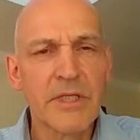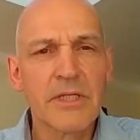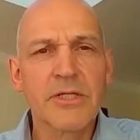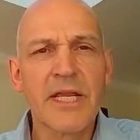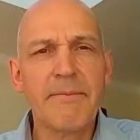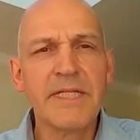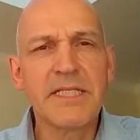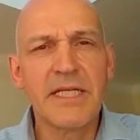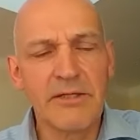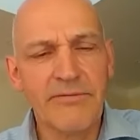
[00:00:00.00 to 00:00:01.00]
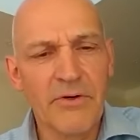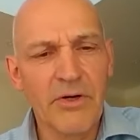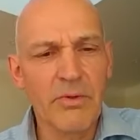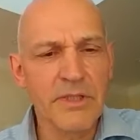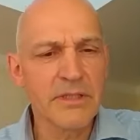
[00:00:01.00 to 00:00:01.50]
So let me take you
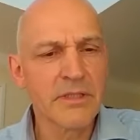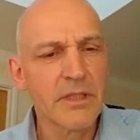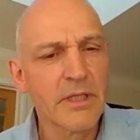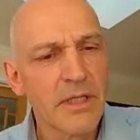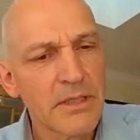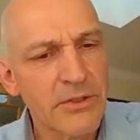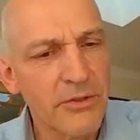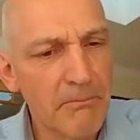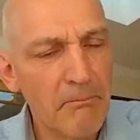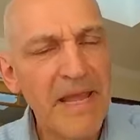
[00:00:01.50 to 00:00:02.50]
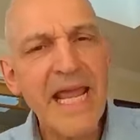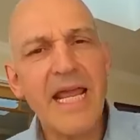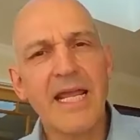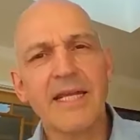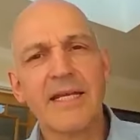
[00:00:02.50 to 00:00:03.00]
forward to
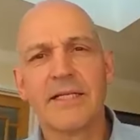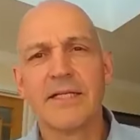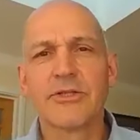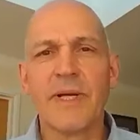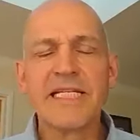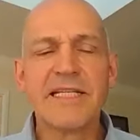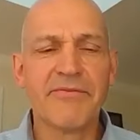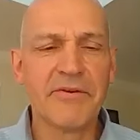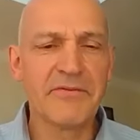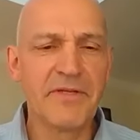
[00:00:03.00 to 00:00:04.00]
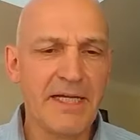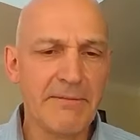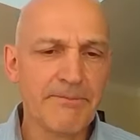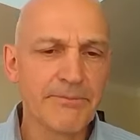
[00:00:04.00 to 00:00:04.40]
May 2050